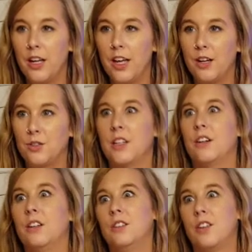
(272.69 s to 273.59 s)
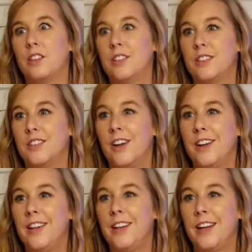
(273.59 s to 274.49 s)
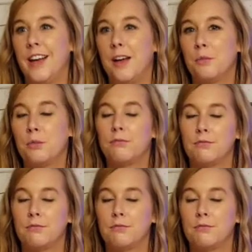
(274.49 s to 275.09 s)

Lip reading: and I was like, oh gosh, it's not heating up.